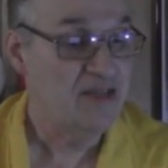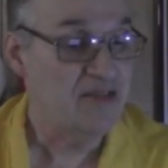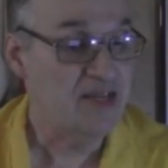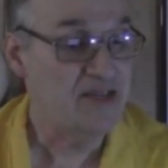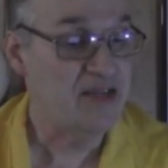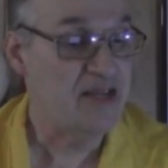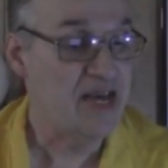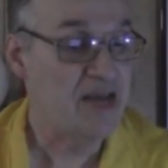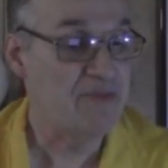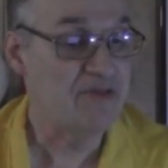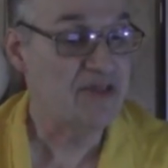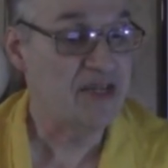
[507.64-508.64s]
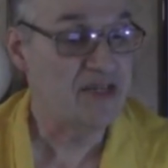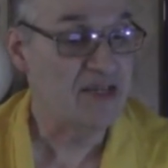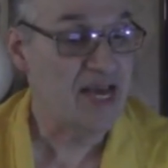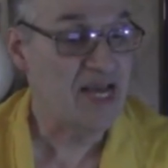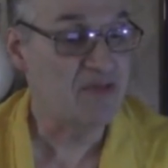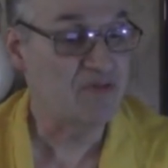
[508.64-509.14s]
said the 9%
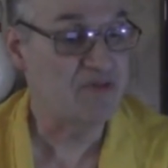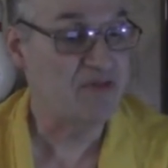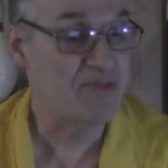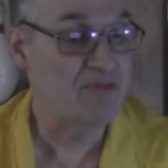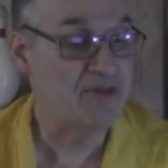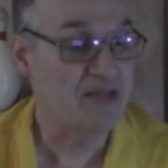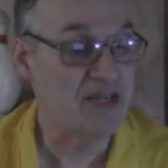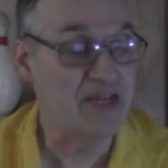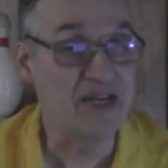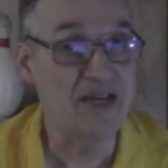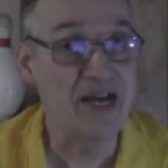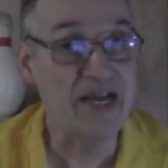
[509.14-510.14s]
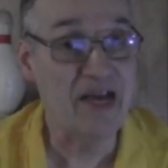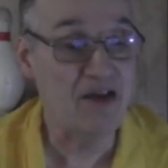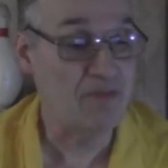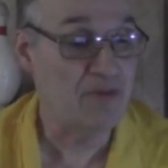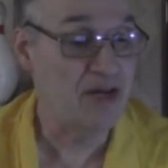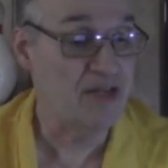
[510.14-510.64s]
tax would represent a
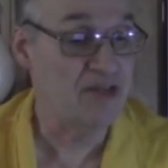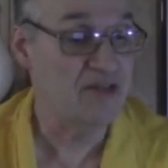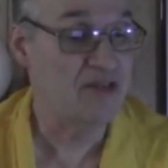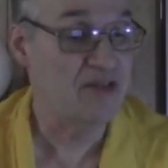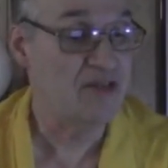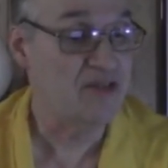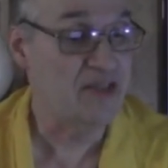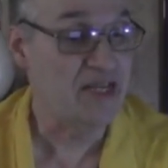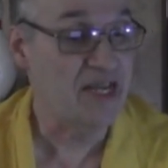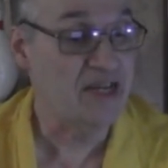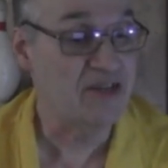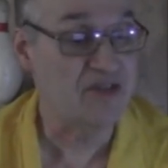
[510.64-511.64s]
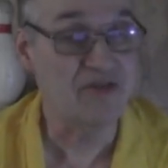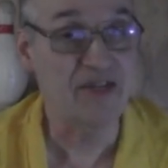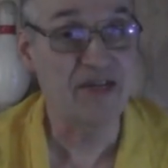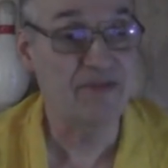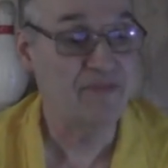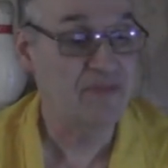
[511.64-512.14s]
knockout punch to the
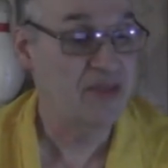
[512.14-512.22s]
industry.